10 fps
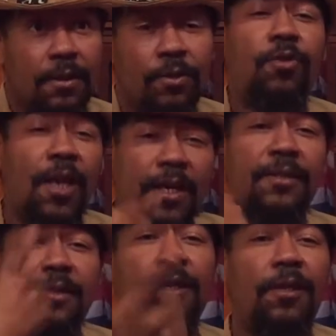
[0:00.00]
you
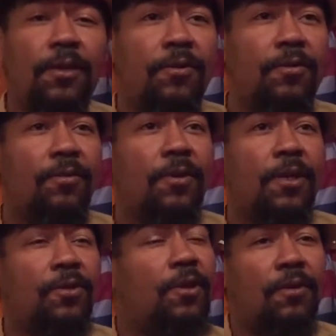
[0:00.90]
can't tell...
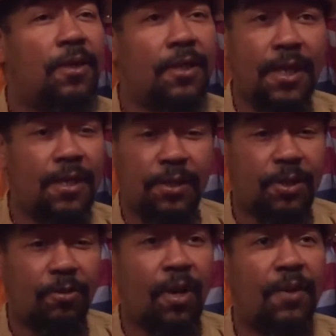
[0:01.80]
You ain't going to get that
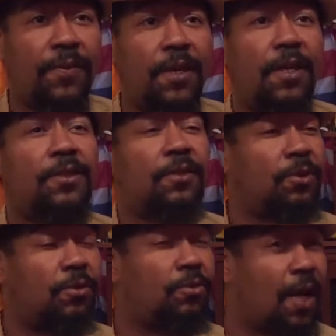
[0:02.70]
instant gratification.
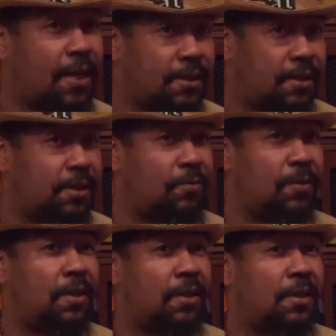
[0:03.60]
So you got to sit
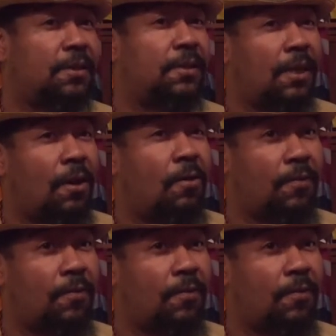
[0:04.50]
within yourself.